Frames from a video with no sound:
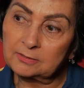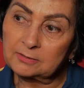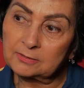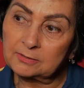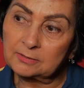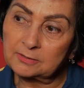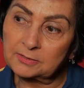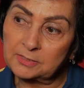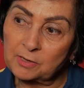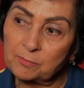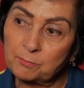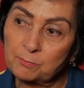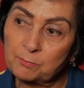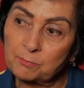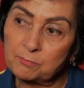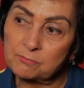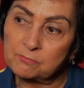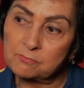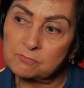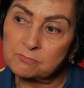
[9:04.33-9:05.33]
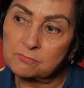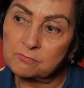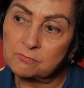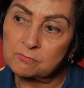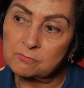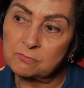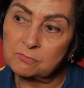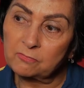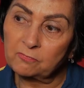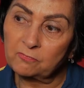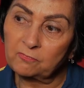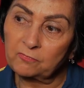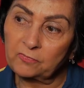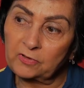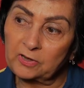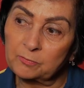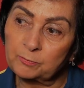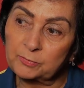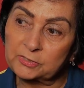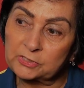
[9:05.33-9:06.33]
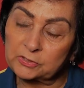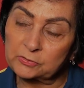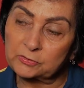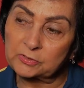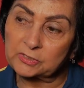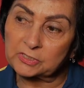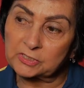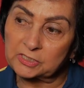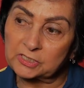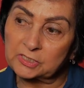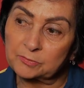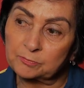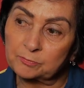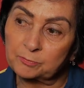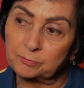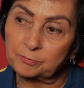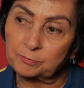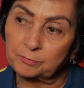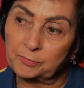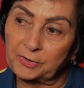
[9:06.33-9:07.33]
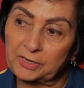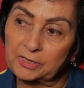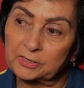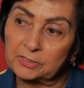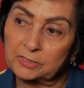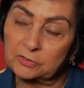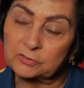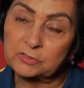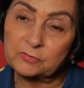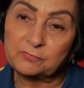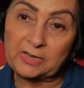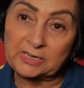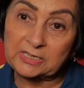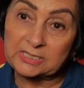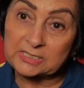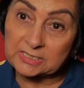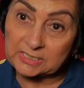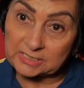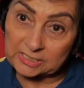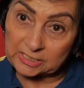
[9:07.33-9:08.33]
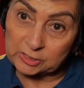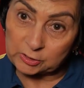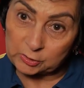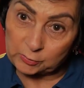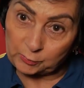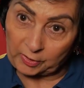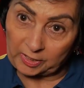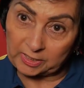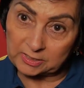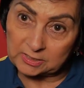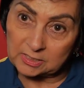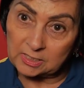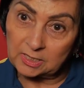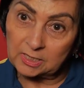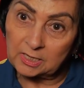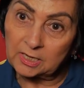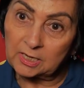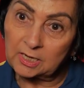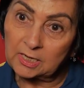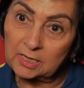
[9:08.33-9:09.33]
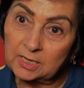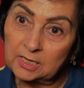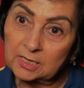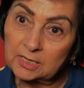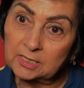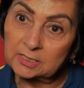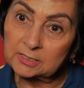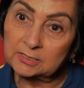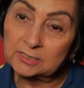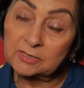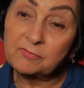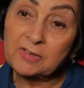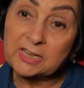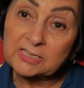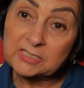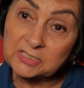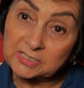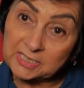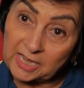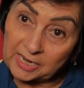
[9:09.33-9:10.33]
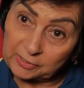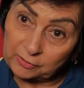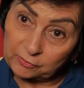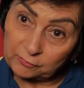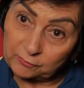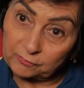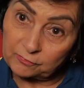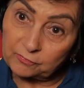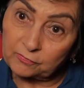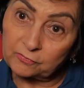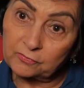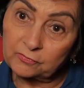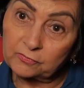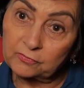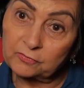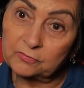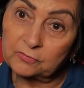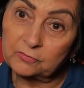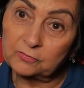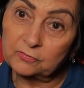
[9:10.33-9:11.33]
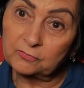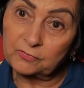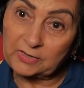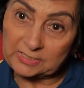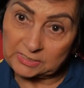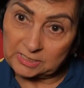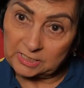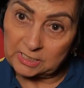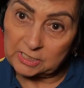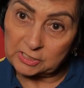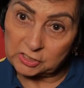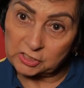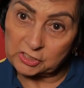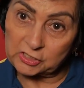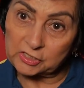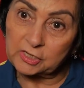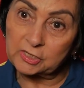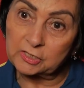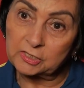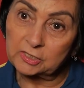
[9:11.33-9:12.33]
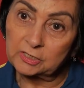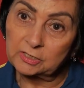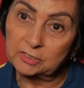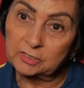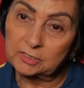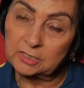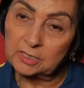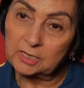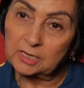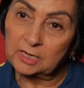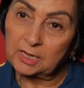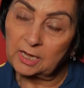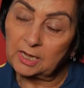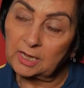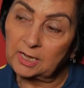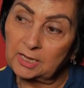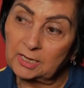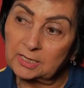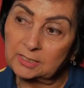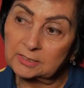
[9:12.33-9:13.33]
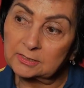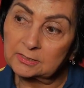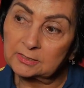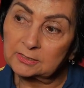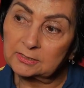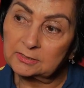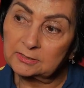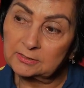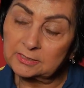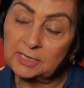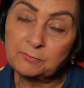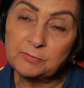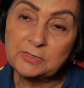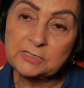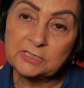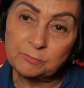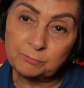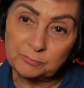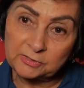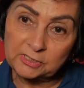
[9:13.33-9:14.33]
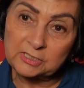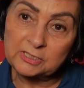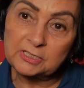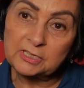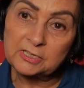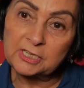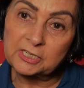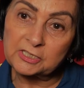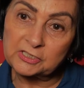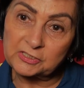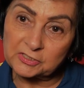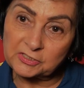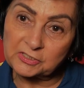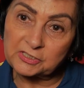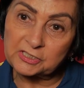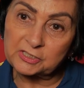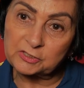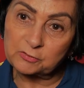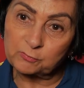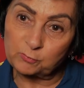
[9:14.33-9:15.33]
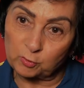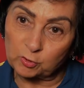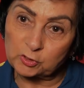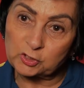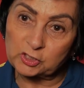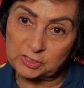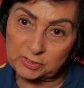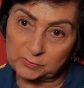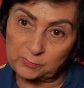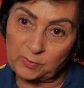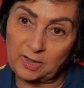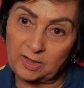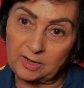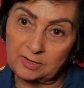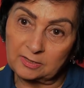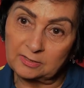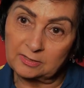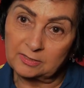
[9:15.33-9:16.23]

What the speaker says: some film producer did bring a lot of fantasy into it, the west side of West culture. And that was something interesting to watch as well,